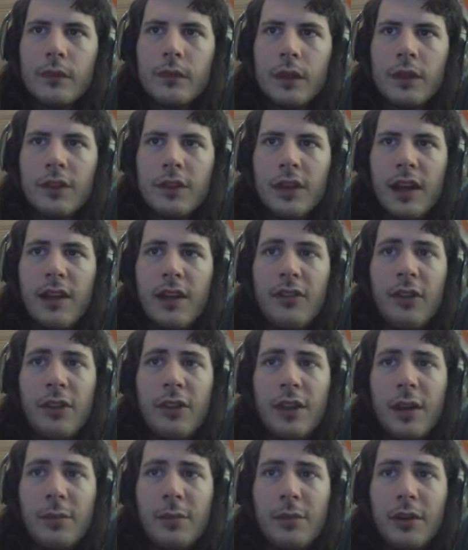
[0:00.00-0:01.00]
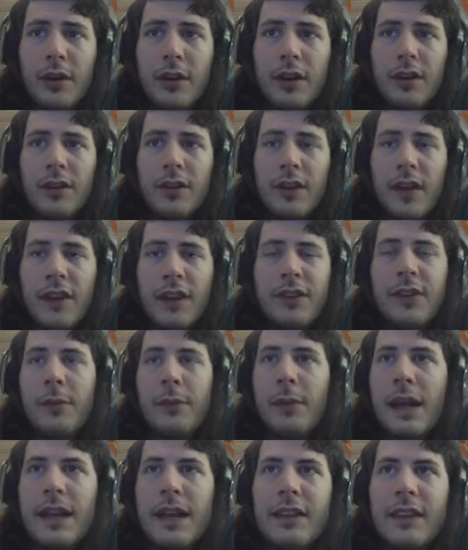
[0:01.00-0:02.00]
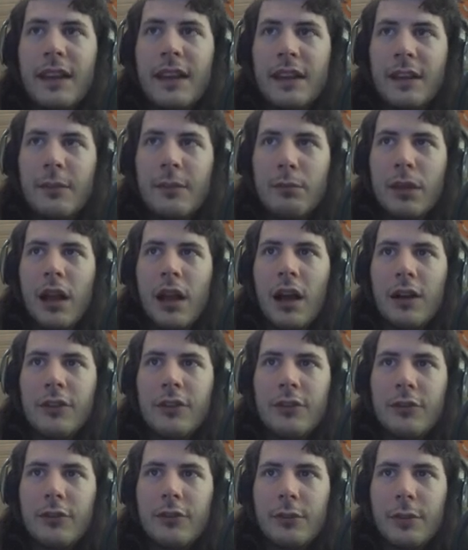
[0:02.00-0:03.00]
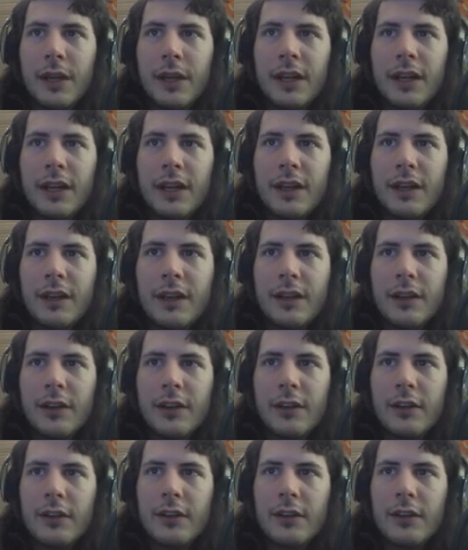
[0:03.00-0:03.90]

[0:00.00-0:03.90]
Because I have all the upgrades, and that's the main thing that blocks you from getting into here.